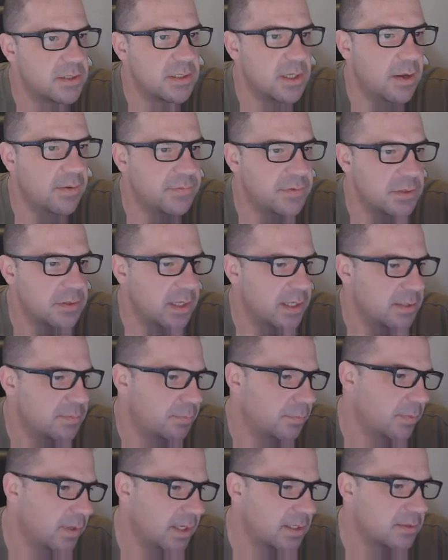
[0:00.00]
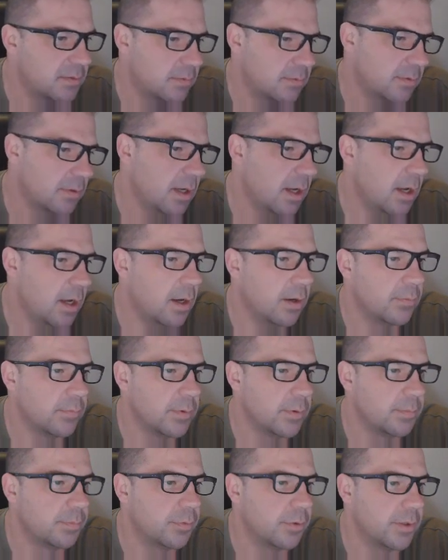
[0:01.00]
stuff. So that's
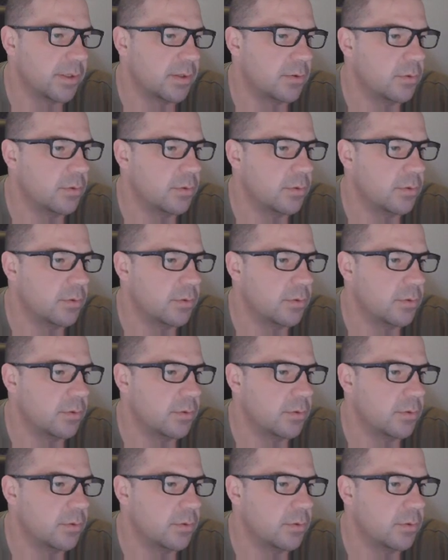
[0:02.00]
real pretty